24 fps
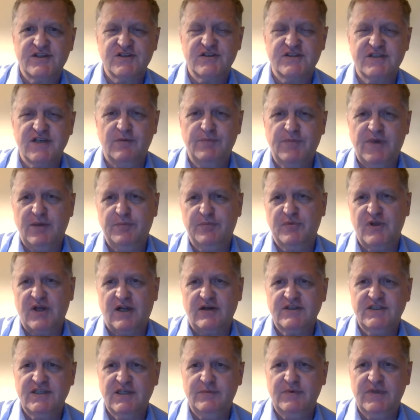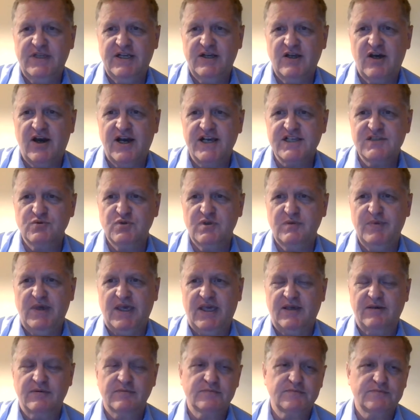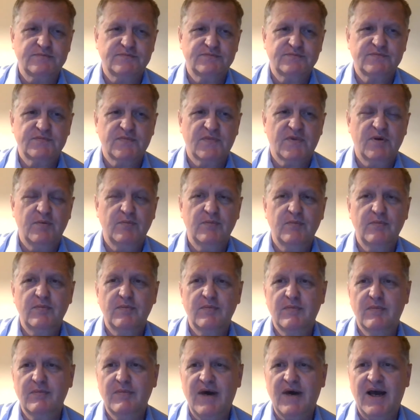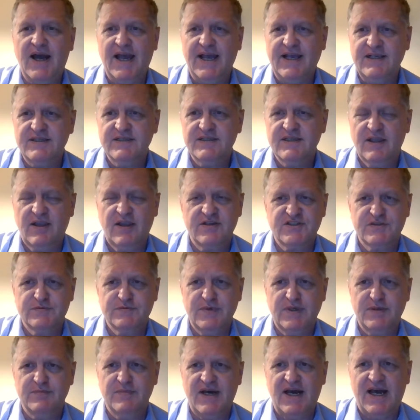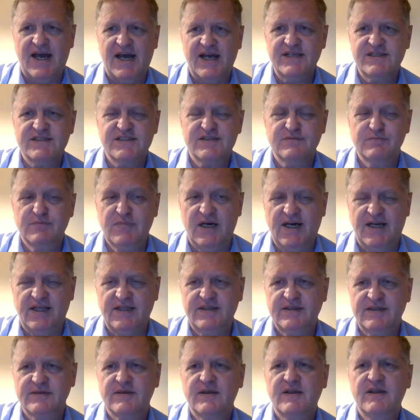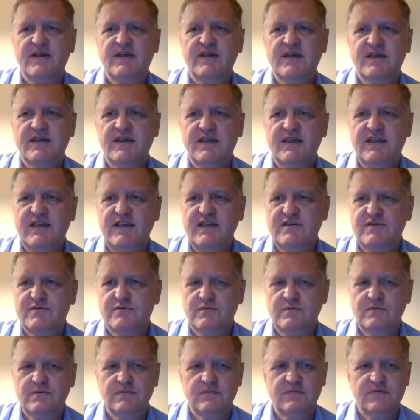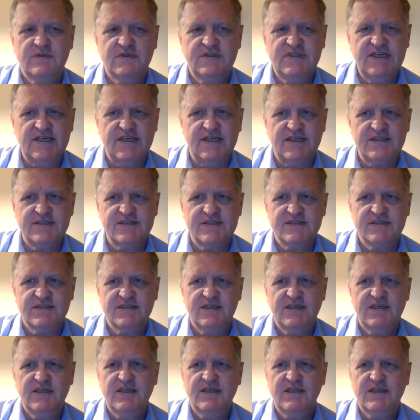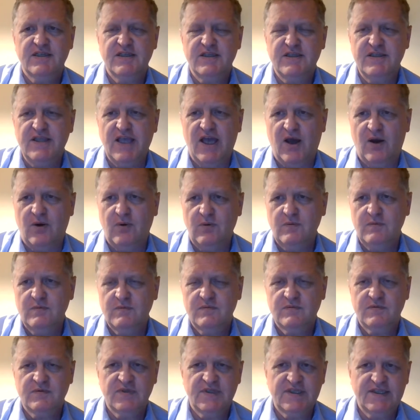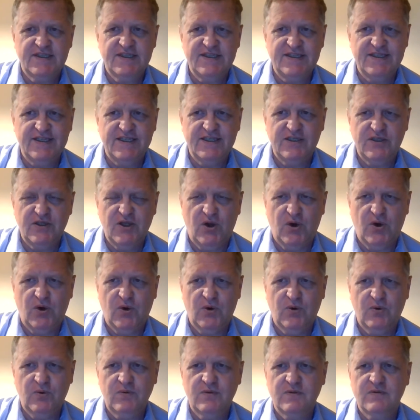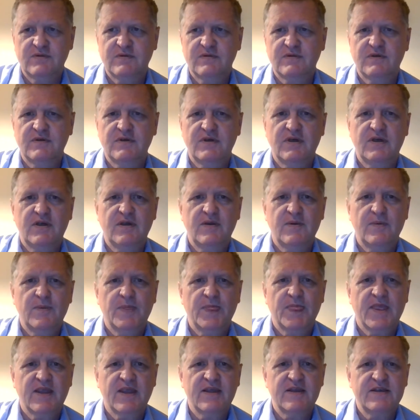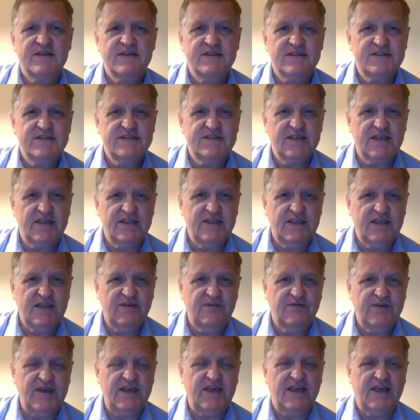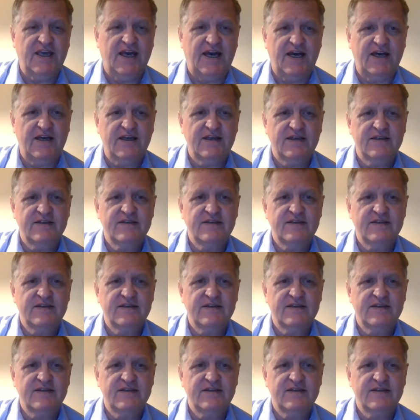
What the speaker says: some people are timid and always will be. Mas, but, isso, this, não, no, signifies